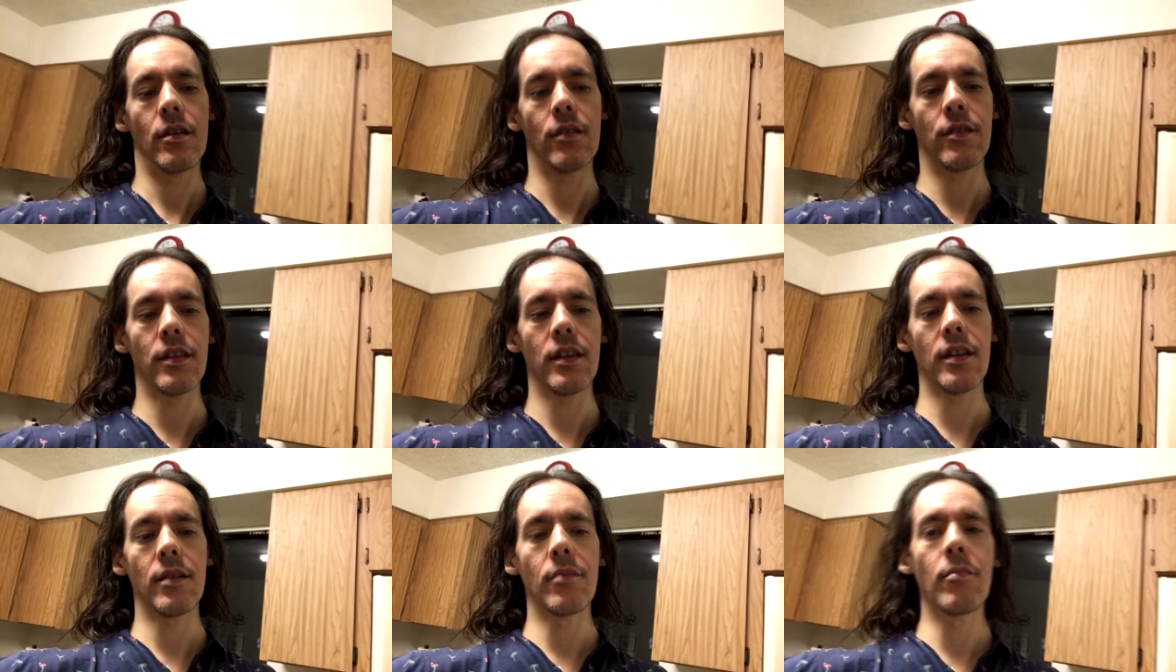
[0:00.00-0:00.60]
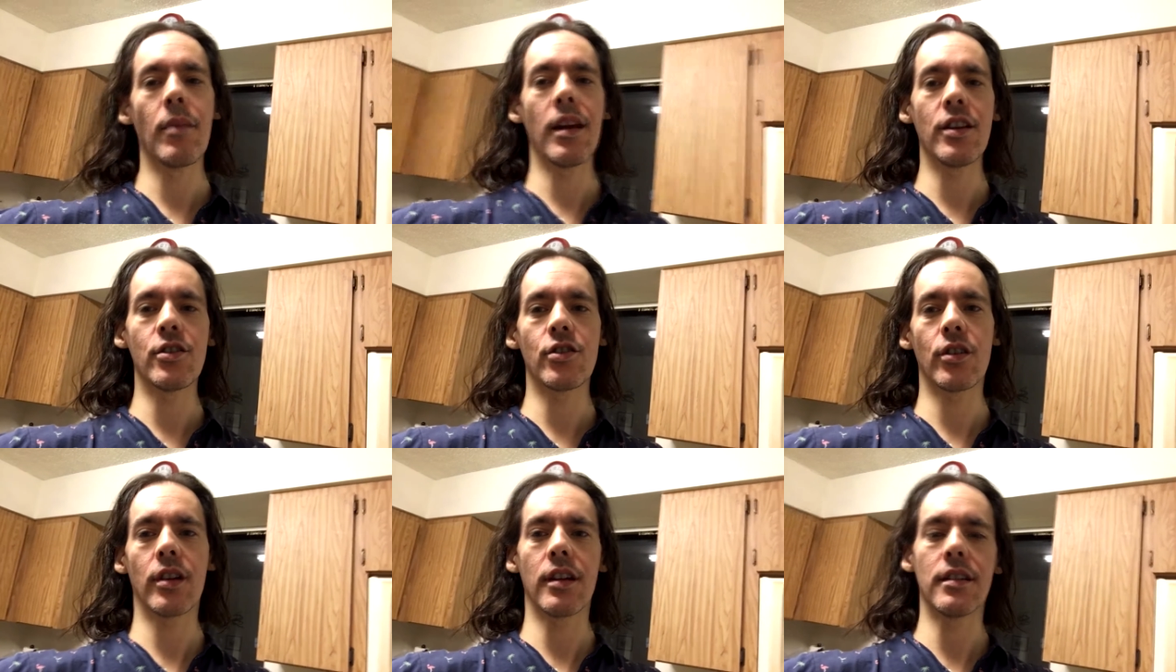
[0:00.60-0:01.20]
the
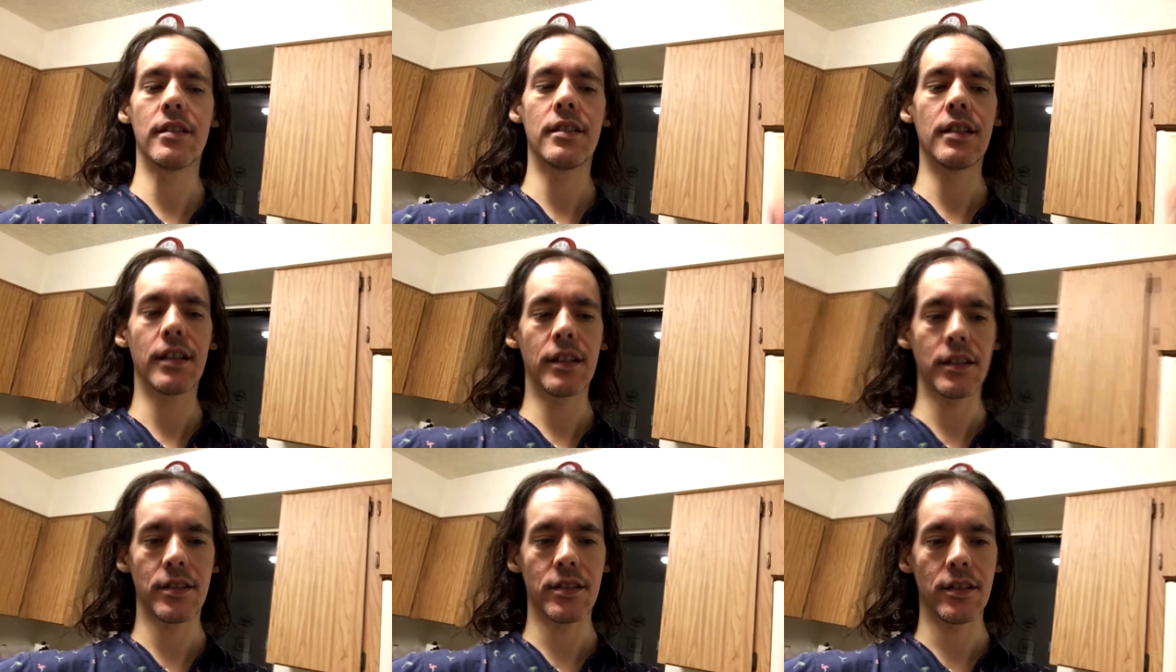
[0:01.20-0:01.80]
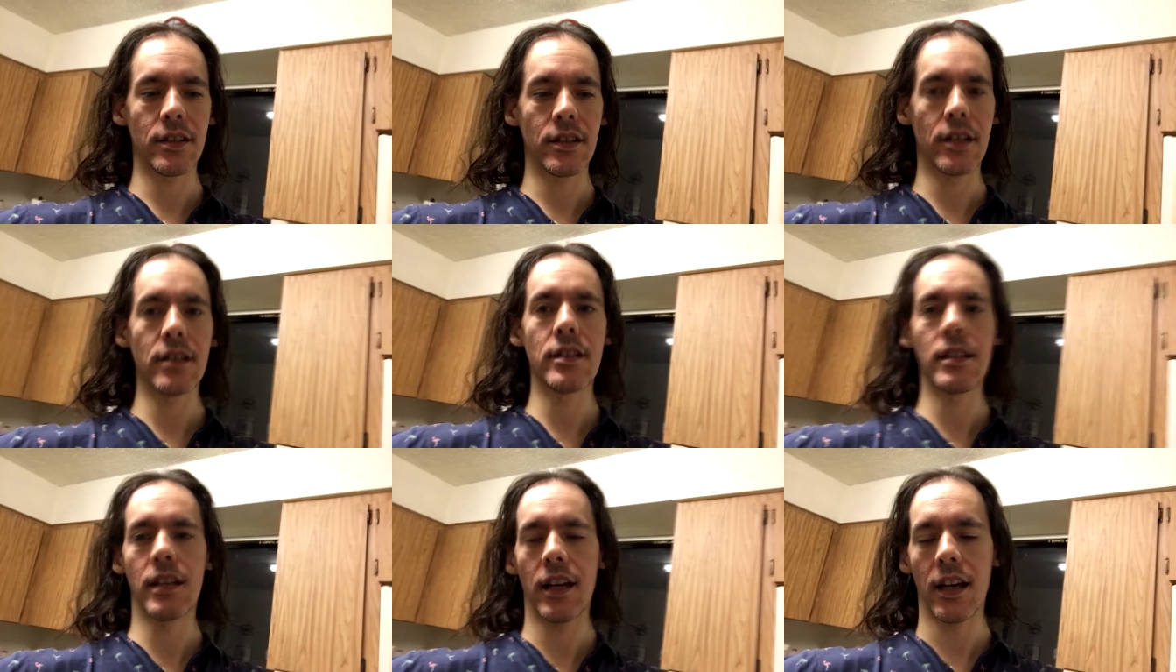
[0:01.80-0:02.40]
Major Dickinson
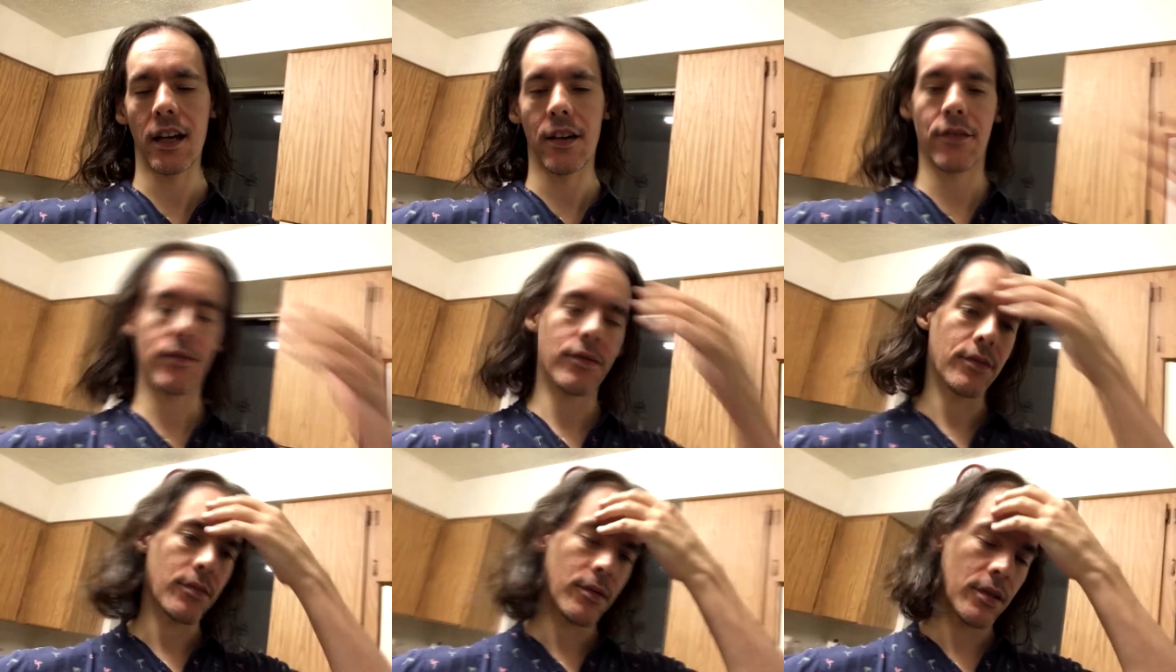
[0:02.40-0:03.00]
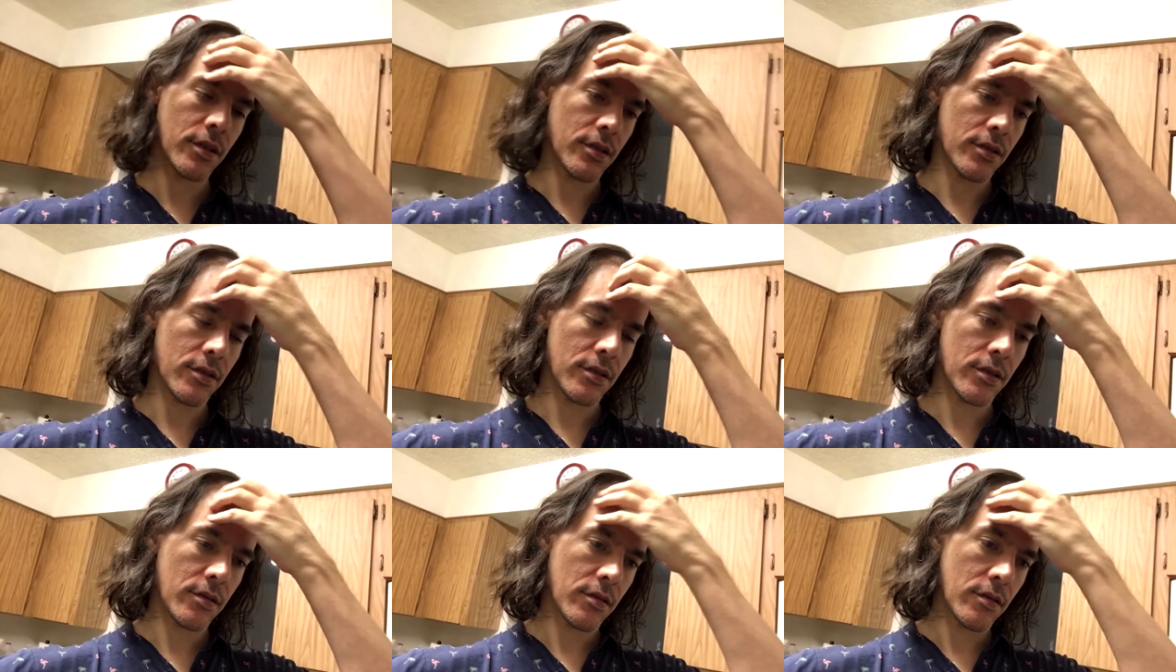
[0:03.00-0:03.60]
decaf
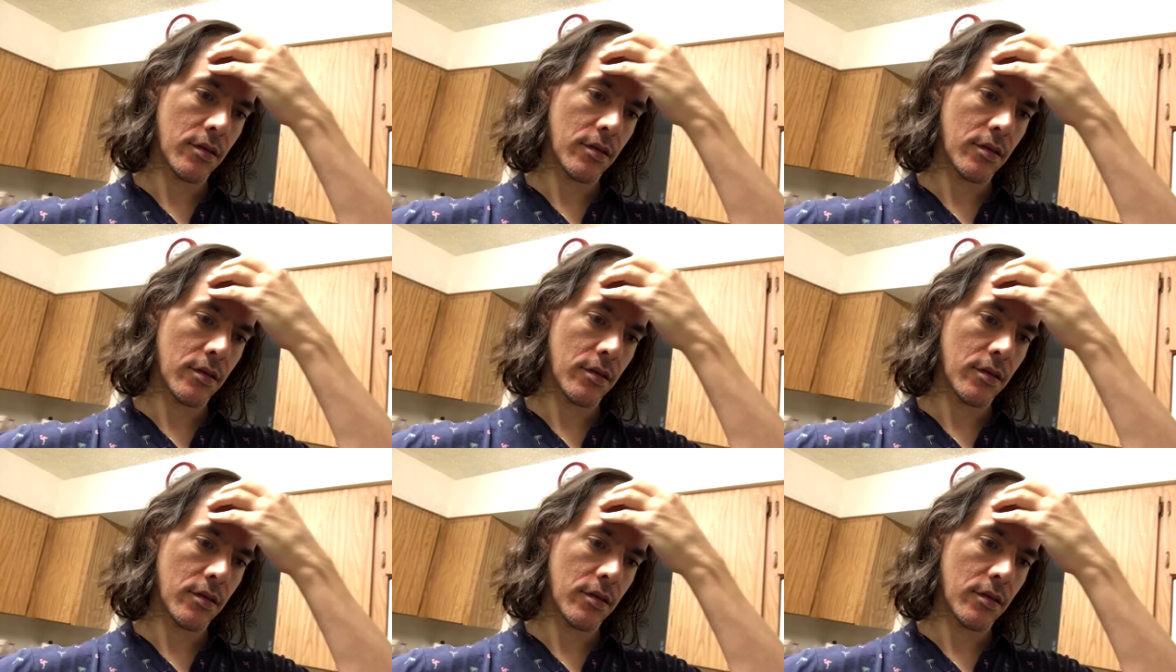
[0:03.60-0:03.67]
because